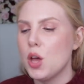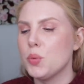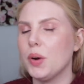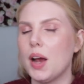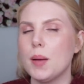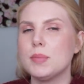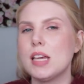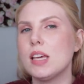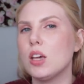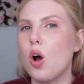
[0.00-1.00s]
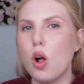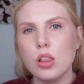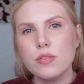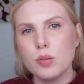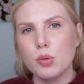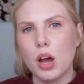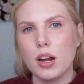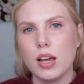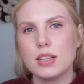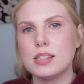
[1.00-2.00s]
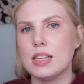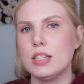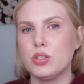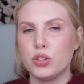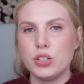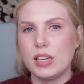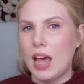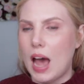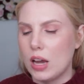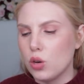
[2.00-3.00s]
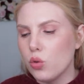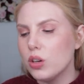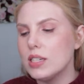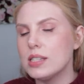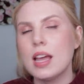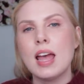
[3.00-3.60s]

where I'm taking all of the products in certain categories